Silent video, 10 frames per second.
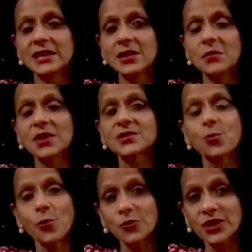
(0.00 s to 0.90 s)
Because
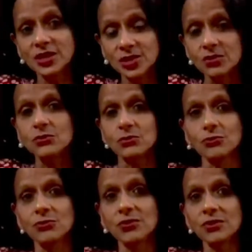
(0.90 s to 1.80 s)
what we
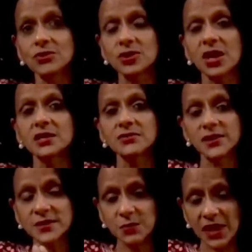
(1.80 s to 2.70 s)
do to kind of
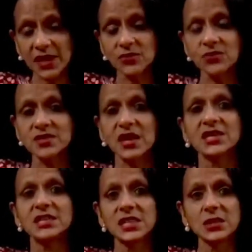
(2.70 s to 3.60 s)
expand on this
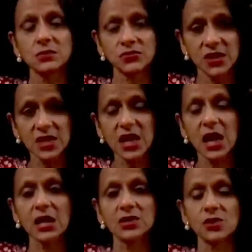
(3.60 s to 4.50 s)
idea of
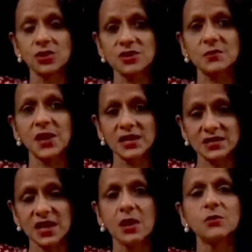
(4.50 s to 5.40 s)
unconscious bias
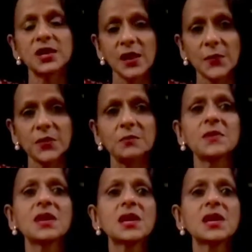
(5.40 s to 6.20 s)
and how we get them